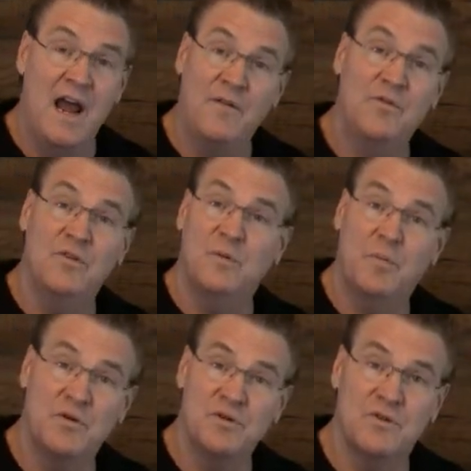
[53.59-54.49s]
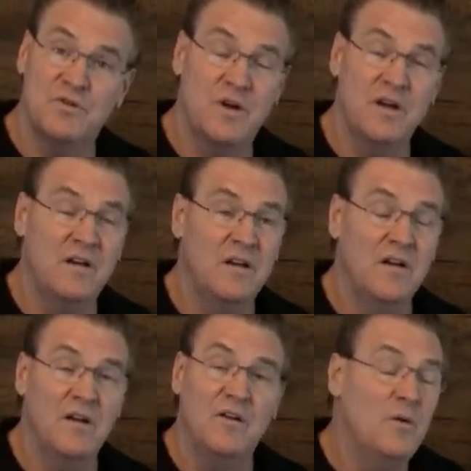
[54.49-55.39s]
And if you're into personal training,
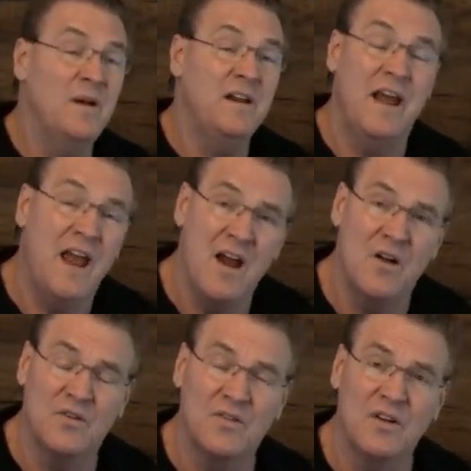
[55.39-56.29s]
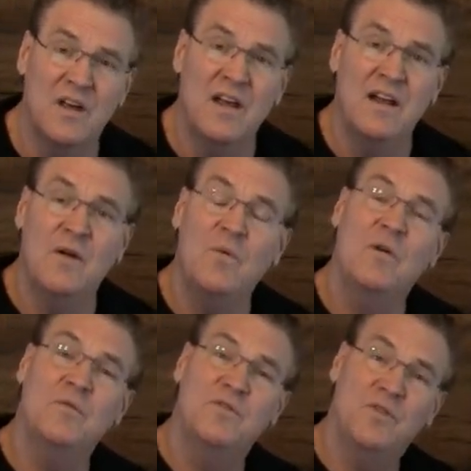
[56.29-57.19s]
nobody cares. They
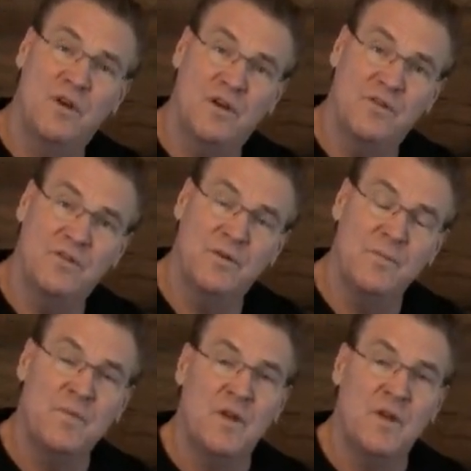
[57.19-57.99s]
want results.